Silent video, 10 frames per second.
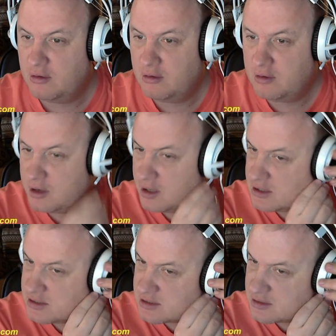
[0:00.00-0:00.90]
Isn't that
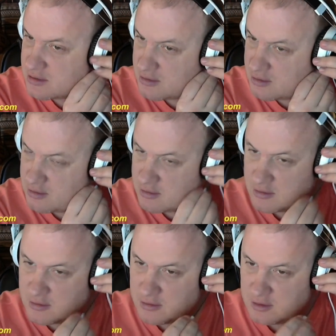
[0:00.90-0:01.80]
nice?
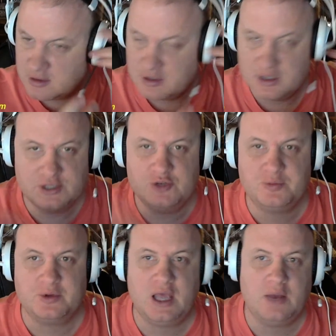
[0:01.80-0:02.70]
It's super
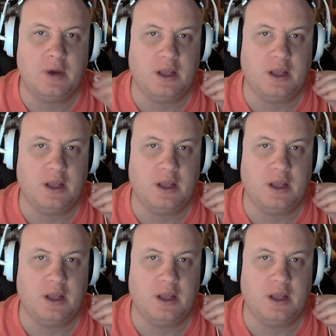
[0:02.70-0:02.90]
lightweight,